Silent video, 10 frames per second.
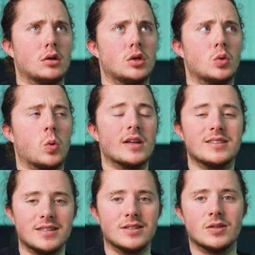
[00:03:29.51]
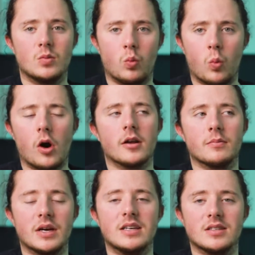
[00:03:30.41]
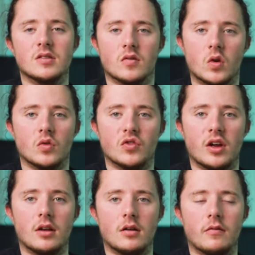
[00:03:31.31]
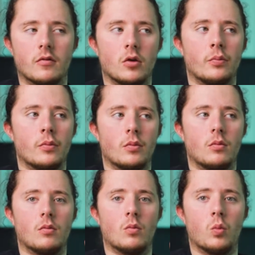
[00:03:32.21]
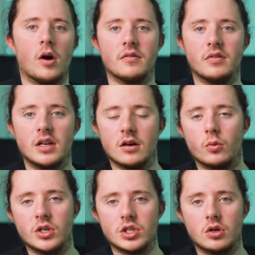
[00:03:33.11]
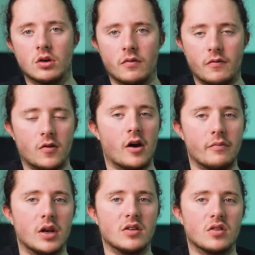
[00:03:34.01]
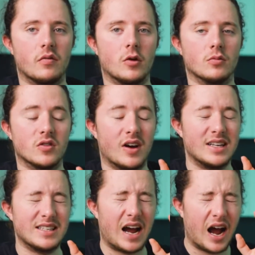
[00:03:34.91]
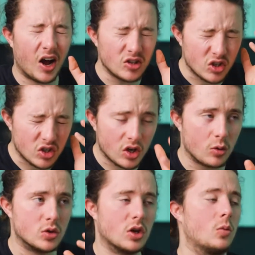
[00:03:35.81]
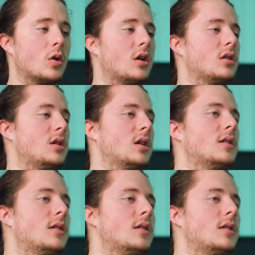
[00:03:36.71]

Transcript: 21 pieces of content from 1 video which took 5 minutes to film. So that is so worth it.